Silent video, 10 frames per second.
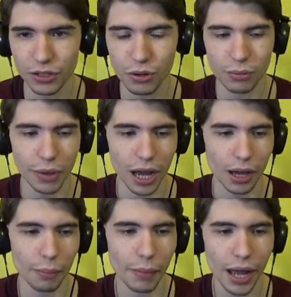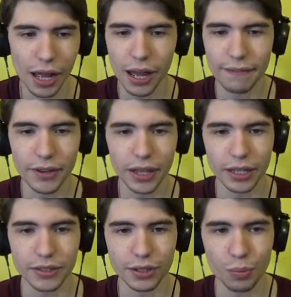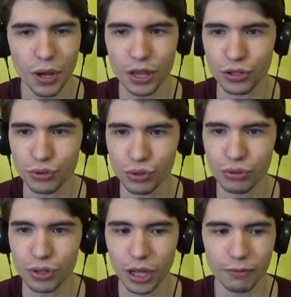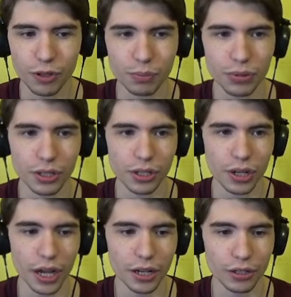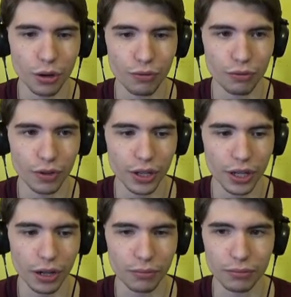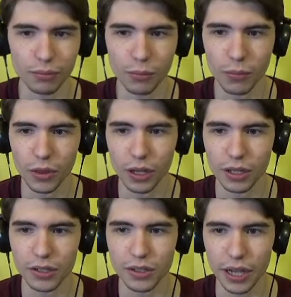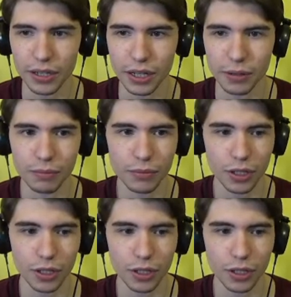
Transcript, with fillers: Let's go to Ma. Ma, I feel like it's going to be the true MVP here. I didn't go for Fake Out. Sad day.